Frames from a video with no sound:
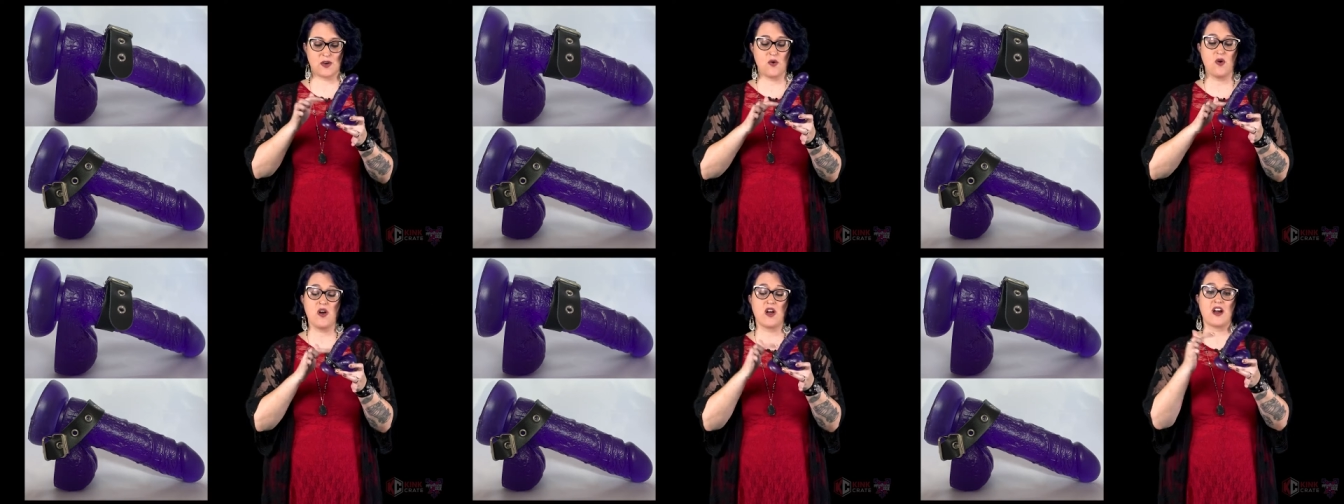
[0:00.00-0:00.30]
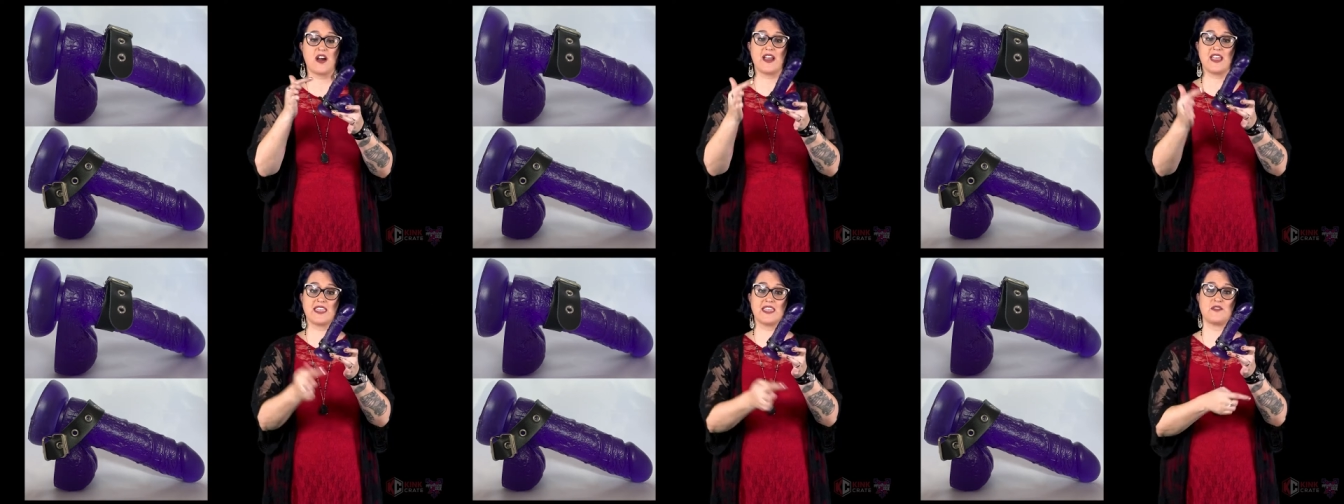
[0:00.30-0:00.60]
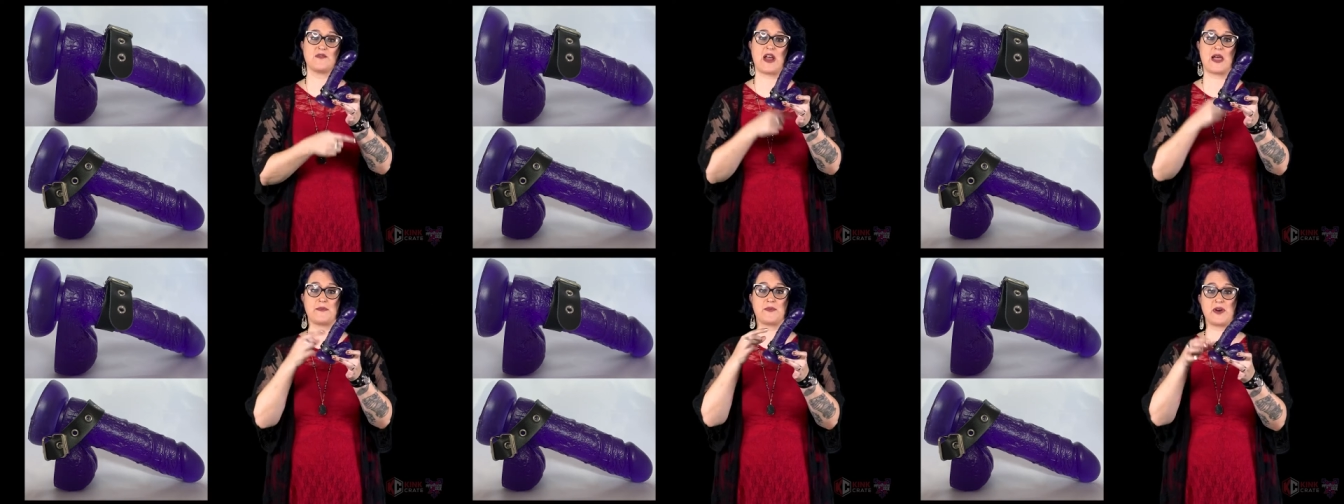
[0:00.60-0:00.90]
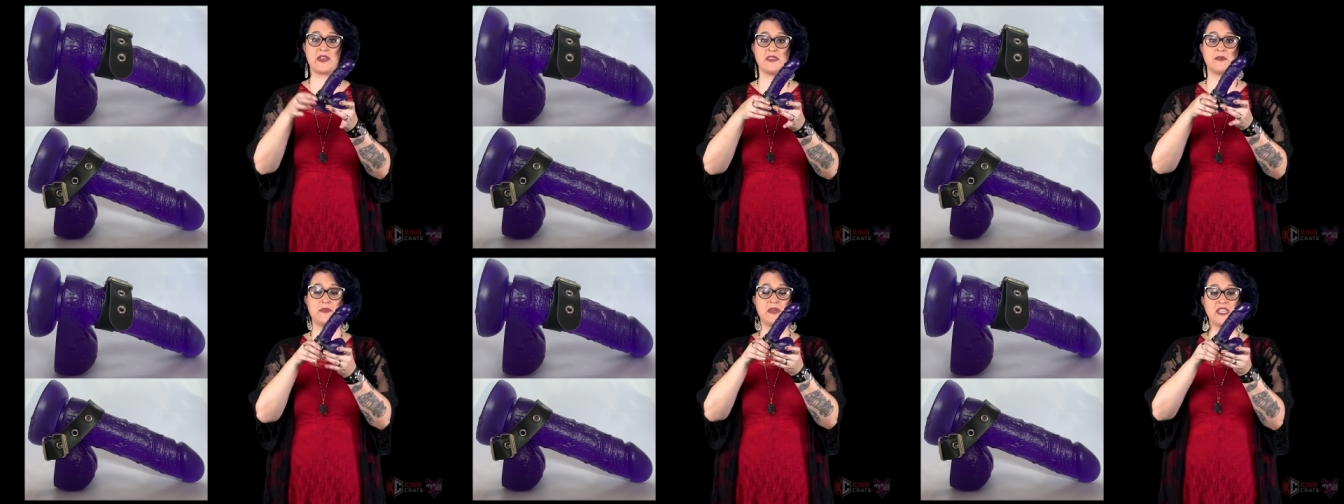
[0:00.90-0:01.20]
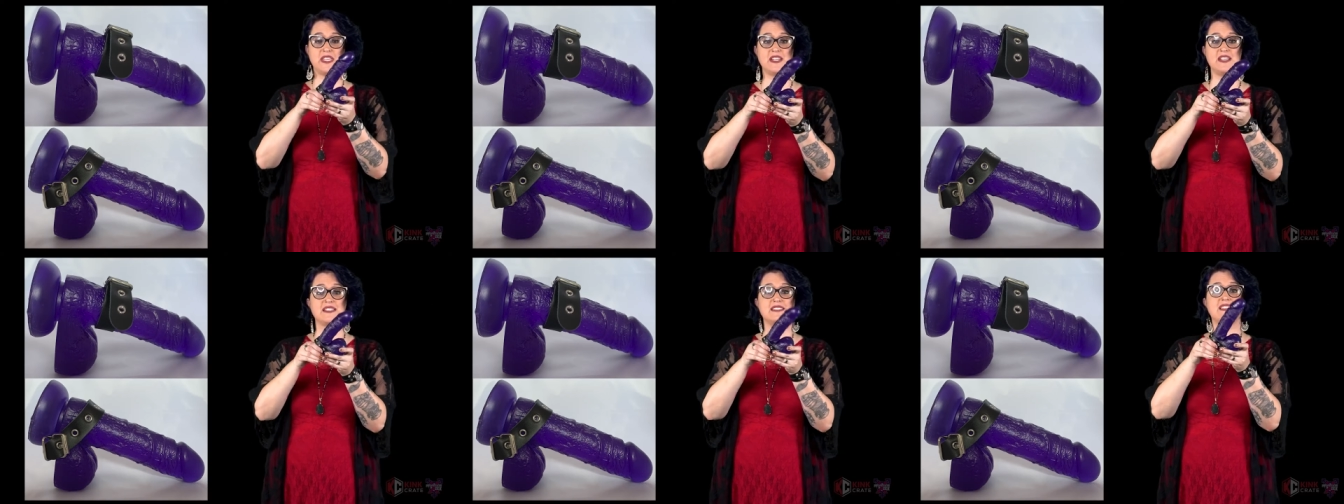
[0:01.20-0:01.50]
or it can wrap around the
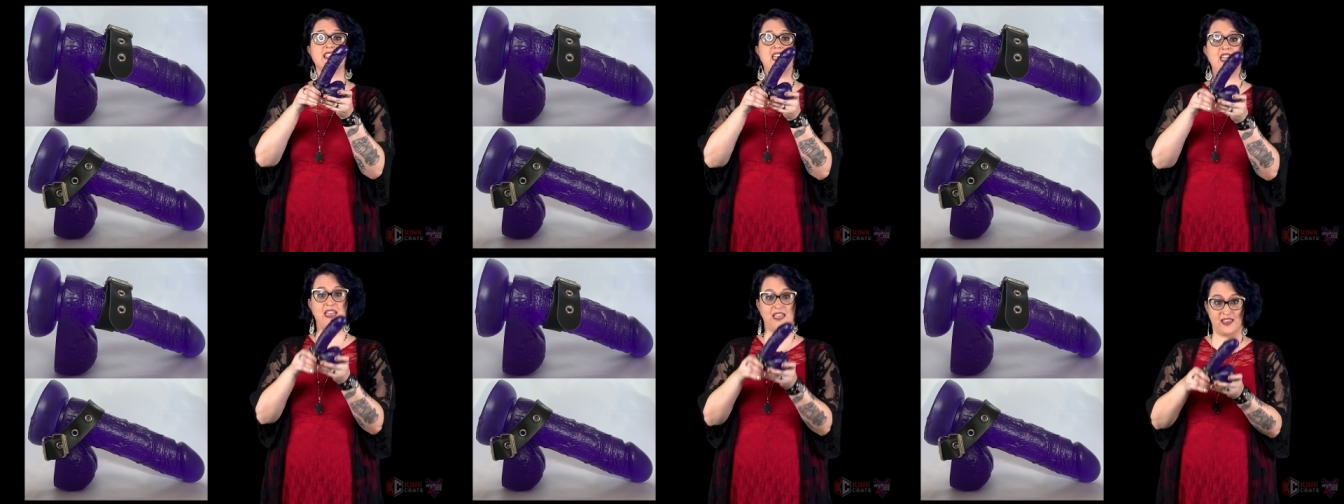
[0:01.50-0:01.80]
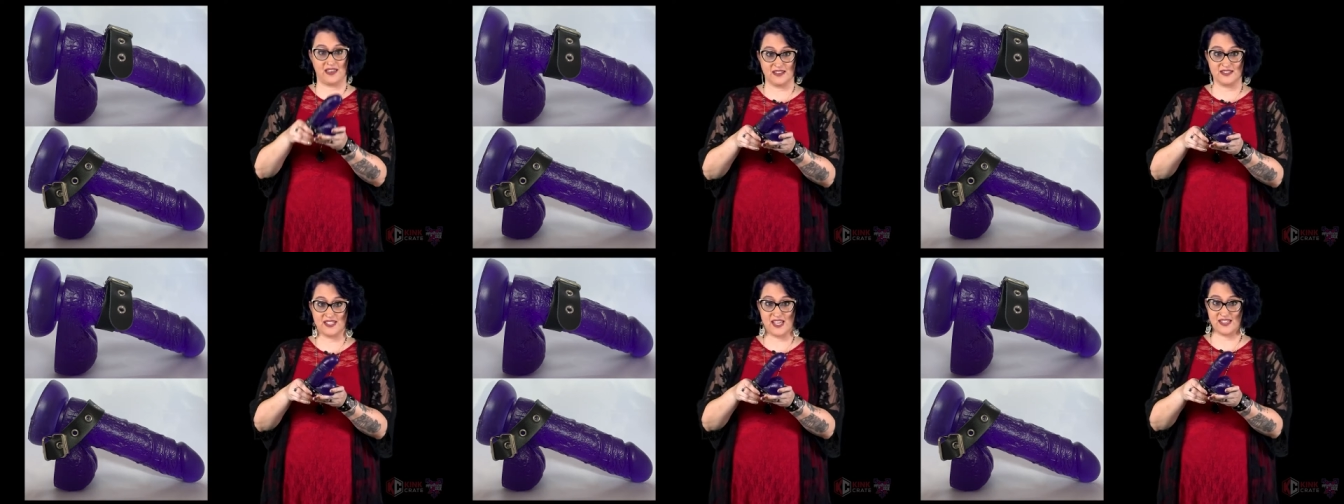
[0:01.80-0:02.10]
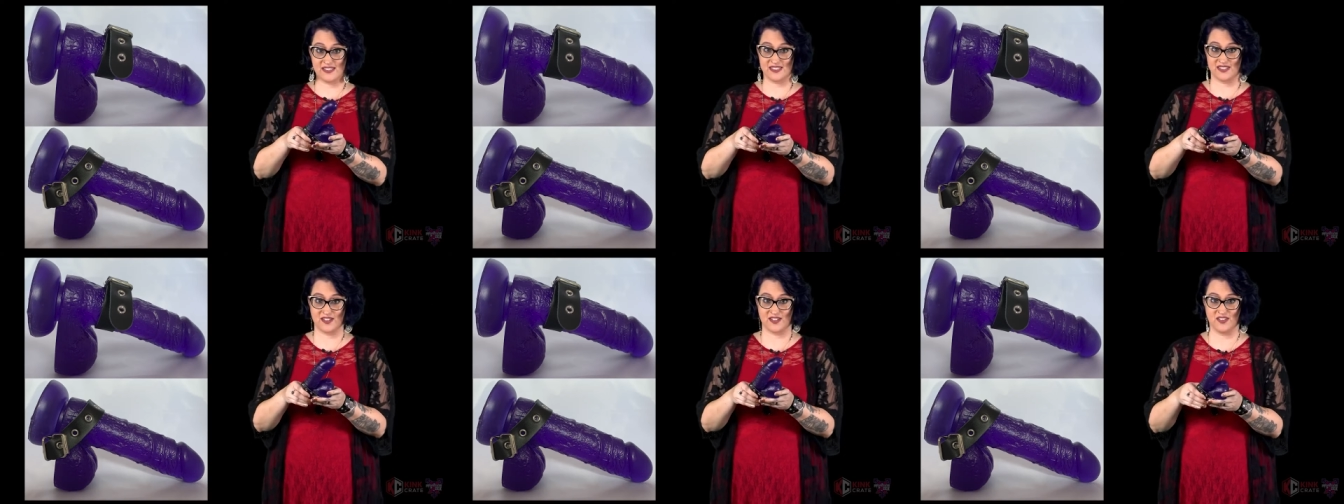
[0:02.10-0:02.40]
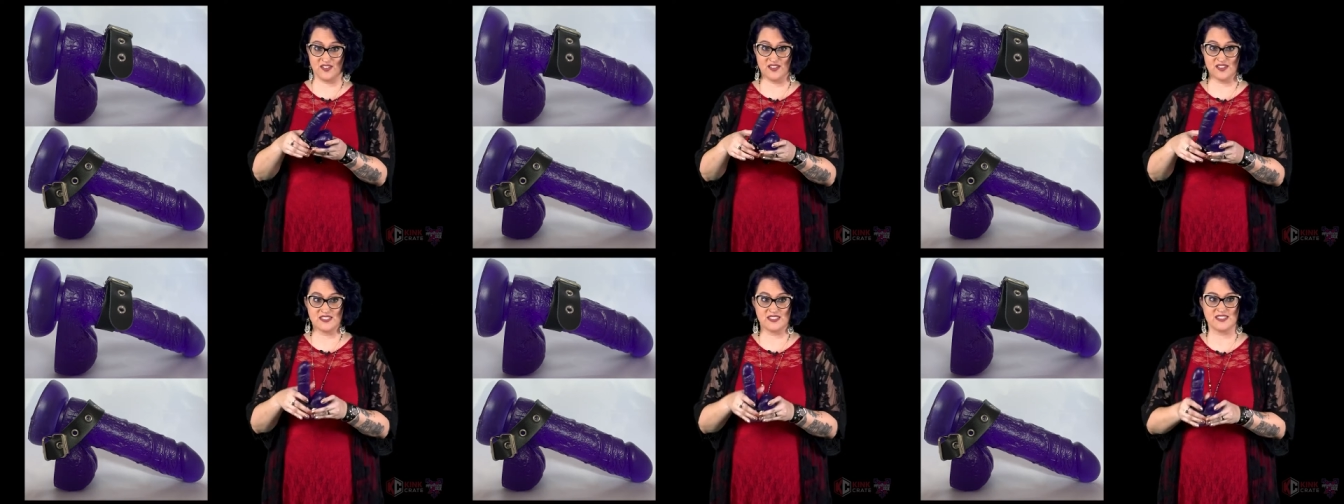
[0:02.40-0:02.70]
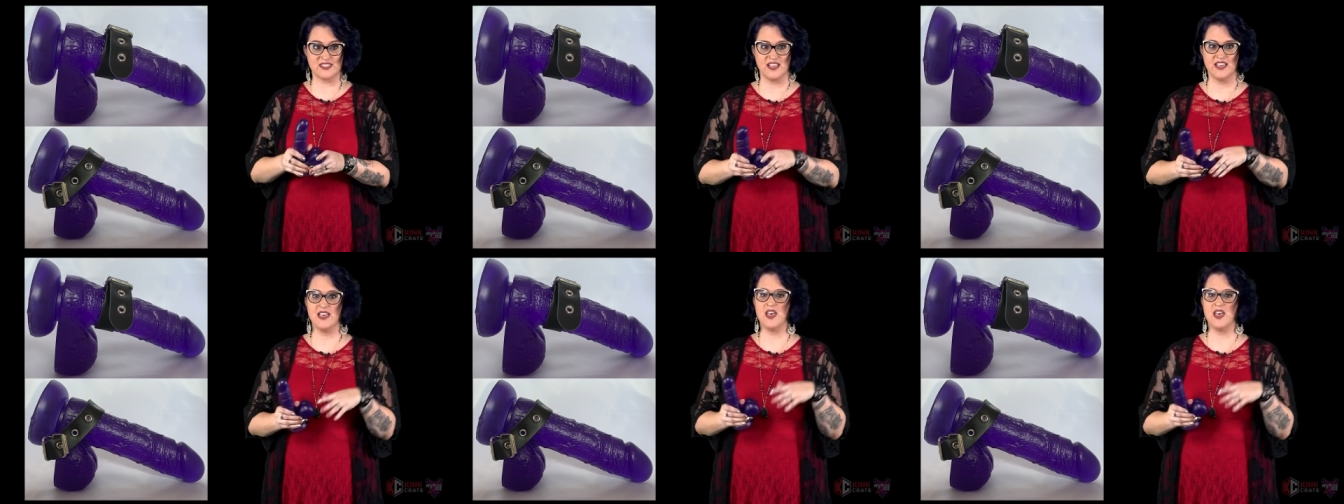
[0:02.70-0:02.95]
penis and testicles.